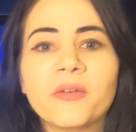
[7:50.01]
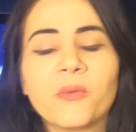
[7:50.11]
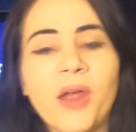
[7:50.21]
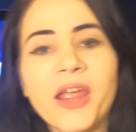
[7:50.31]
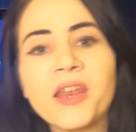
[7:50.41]

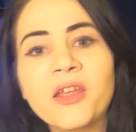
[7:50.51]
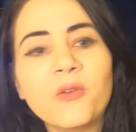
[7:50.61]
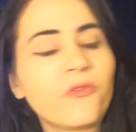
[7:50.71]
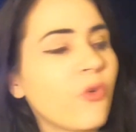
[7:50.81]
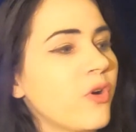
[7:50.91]
right,
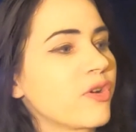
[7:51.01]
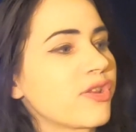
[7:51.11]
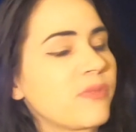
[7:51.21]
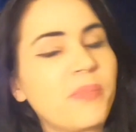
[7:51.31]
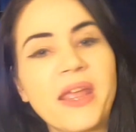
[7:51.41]
for
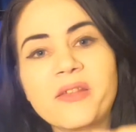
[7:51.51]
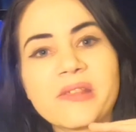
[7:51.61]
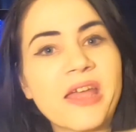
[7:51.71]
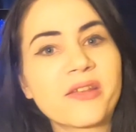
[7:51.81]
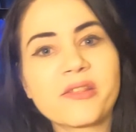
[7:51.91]

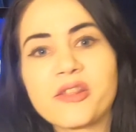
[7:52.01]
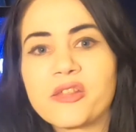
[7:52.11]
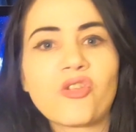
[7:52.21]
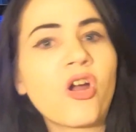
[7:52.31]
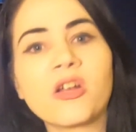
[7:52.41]
SpaceX's
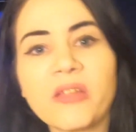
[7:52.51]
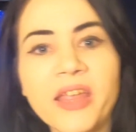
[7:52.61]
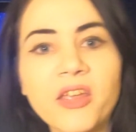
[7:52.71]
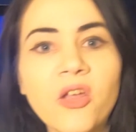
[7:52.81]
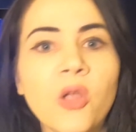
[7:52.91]

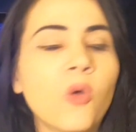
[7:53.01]
Starlink